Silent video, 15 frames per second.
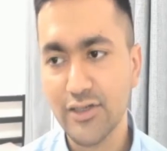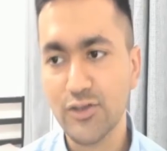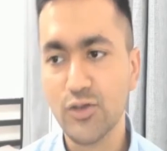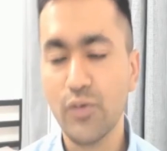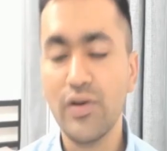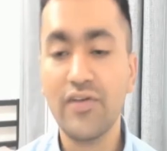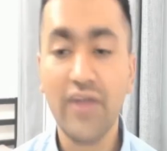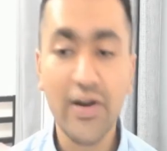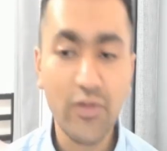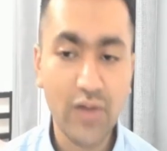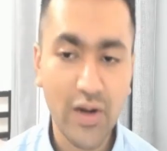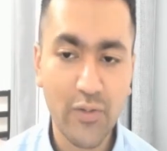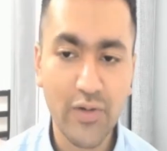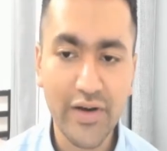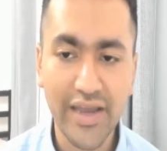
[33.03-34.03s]
So we'll try
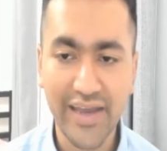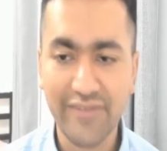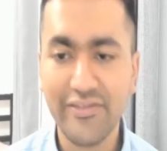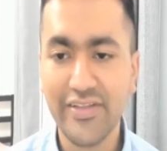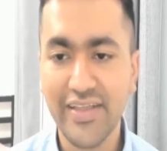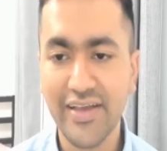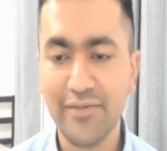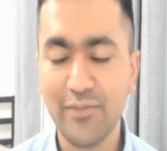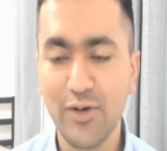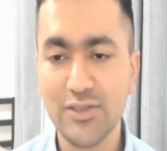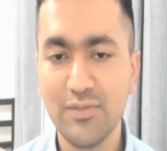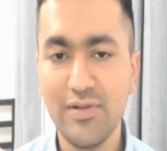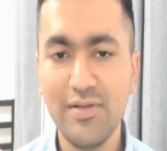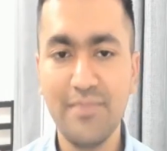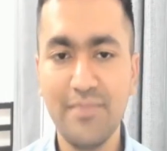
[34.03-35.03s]
to cover everything
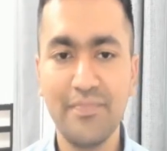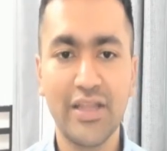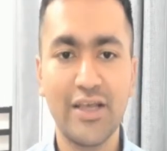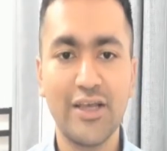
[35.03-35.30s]
possible.